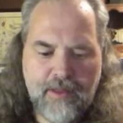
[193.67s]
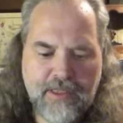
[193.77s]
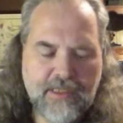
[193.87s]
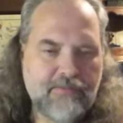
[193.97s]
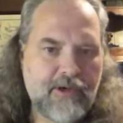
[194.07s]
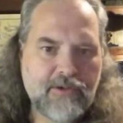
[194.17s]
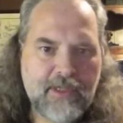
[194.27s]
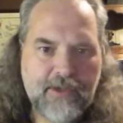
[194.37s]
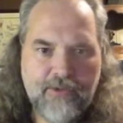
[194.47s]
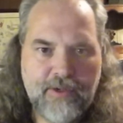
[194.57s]
This is
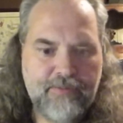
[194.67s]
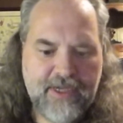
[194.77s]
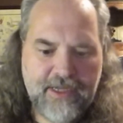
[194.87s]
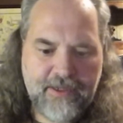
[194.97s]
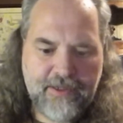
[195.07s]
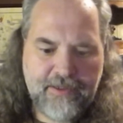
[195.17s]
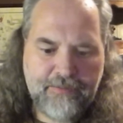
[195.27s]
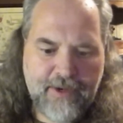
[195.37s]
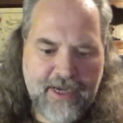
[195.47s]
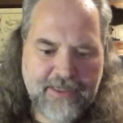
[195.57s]
mostly going to be an
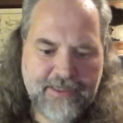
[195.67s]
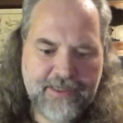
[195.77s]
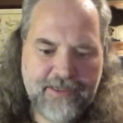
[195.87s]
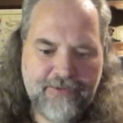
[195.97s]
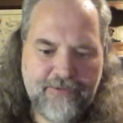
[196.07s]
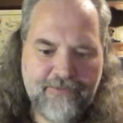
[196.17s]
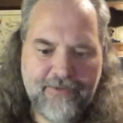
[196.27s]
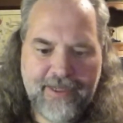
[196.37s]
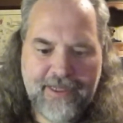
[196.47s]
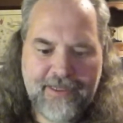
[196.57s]
unboxing and
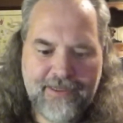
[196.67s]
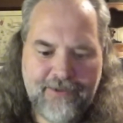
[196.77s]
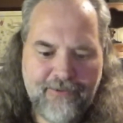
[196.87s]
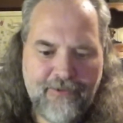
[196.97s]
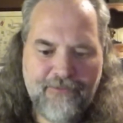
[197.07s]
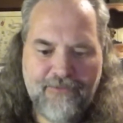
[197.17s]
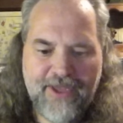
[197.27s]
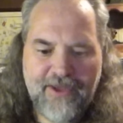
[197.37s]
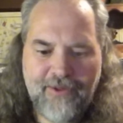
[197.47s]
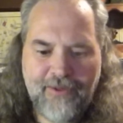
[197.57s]
reveal
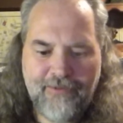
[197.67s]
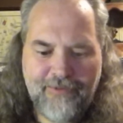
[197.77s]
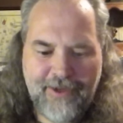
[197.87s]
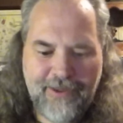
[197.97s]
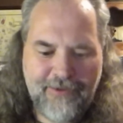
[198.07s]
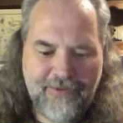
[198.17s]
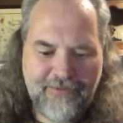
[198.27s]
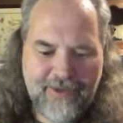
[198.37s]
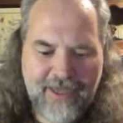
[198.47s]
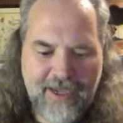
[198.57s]
video
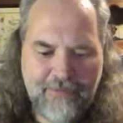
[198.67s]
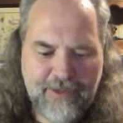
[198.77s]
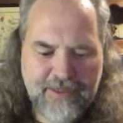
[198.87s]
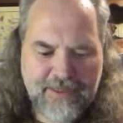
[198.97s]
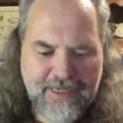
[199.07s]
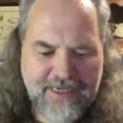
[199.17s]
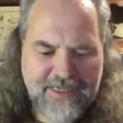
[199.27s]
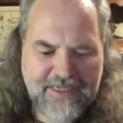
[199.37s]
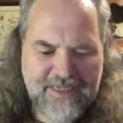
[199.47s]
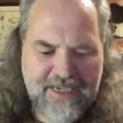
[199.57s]
of the camera, since I
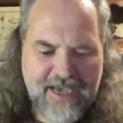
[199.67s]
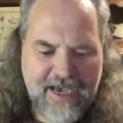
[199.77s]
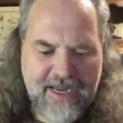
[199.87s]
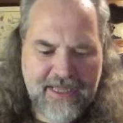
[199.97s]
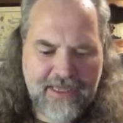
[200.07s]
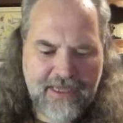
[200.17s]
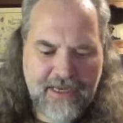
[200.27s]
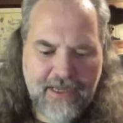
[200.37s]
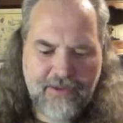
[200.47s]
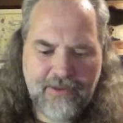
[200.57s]
just got it. You
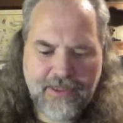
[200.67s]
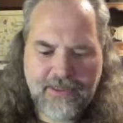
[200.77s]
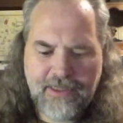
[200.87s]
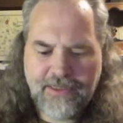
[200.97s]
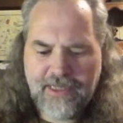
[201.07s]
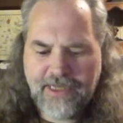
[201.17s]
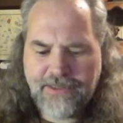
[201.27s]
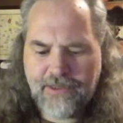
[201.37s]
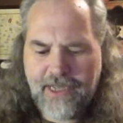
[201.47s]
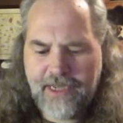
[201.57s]
know, these
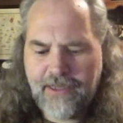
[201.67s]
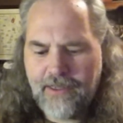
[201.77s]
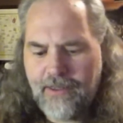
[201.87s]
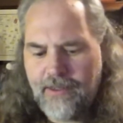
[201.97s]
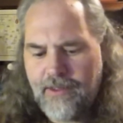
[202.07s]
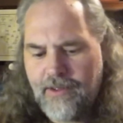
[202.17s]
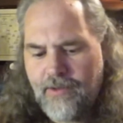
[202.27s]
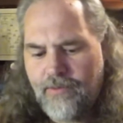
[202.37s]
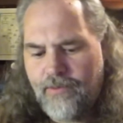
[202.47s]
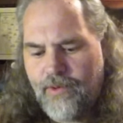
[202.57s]
things are like
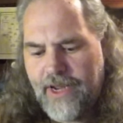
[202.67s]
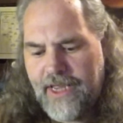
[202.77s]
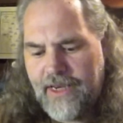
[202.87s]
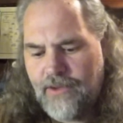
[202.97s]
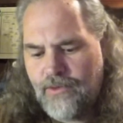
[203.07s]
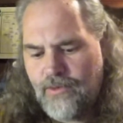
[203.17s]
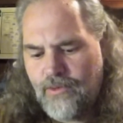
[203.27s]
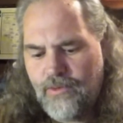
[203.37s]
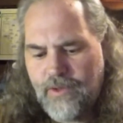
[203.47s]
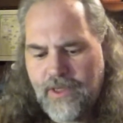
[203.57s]
brand
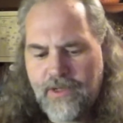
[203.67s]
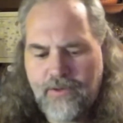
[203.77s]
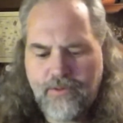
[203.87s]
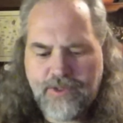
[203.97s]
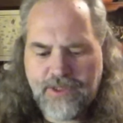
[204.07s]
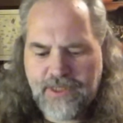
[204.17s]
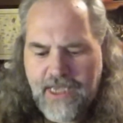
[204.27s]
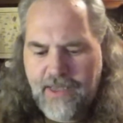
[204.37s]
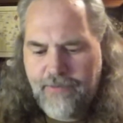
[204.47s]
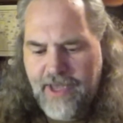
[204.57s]
new, you know, just
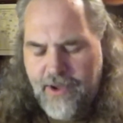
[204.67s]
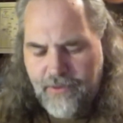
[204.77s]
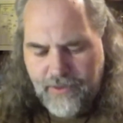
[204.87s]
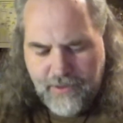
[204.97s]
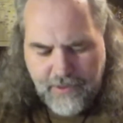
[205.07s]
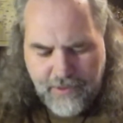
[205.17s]
came out.